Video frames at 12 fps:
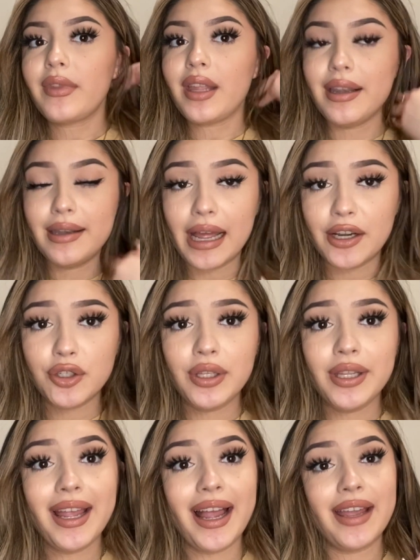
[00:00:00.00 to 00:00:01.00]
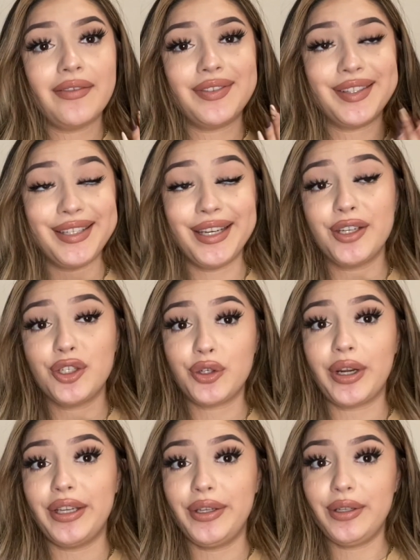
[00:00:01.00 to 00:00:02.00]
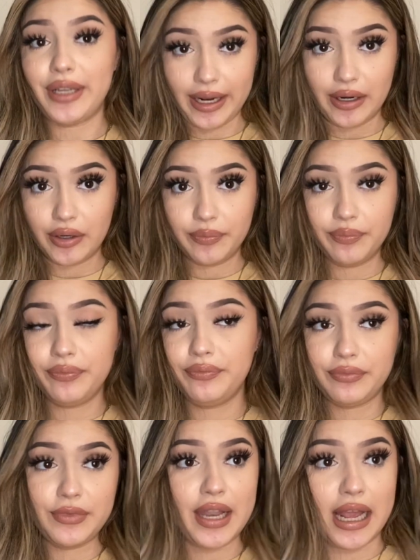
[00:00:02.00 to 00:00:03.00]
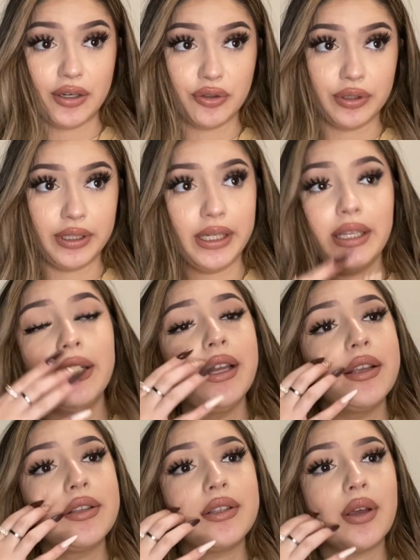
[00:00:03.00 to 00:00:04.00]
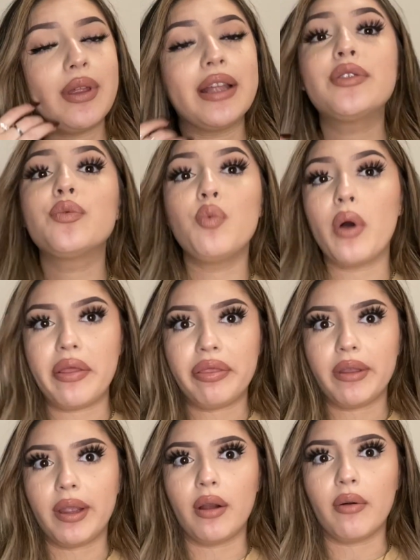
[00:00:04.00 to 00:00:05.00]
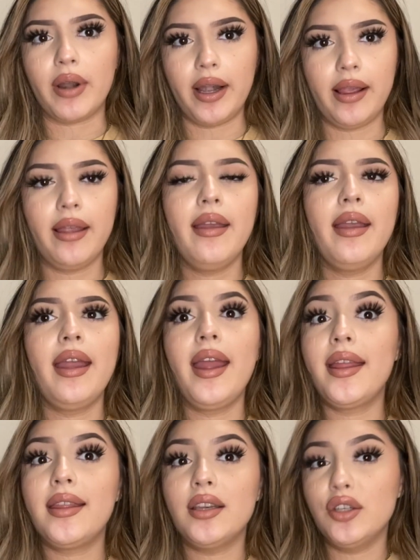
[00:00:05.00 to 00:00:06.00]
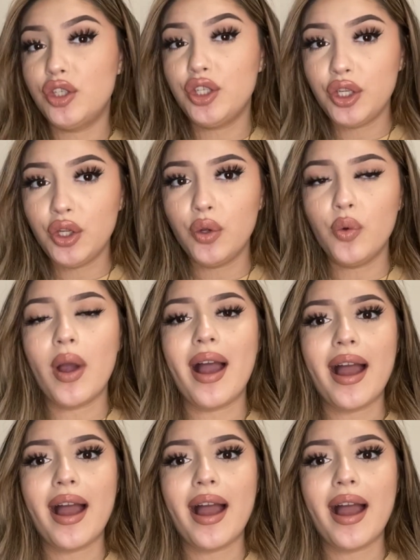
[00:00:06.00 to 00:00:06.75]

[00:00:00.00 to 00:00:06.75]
naturally, I have stick straight hair. Naturally. So that's one thing already. And then two,